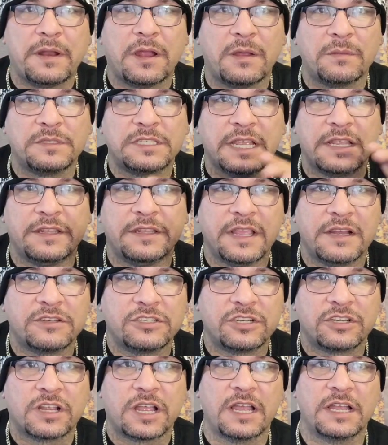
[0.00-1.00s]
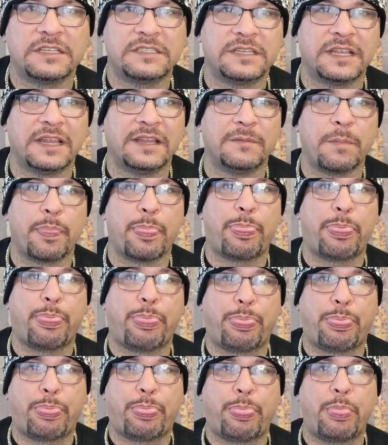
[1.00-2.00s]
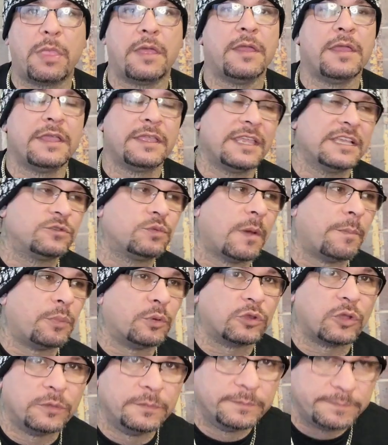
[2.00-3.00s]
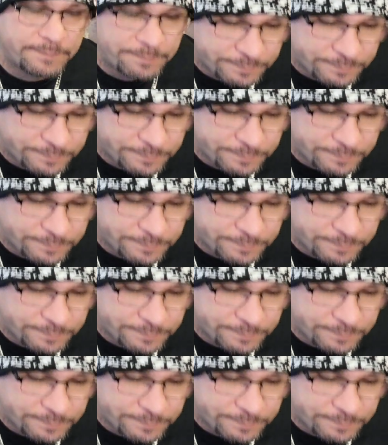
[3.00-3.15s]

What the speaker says: homes, and there's your content. Guess what, puto?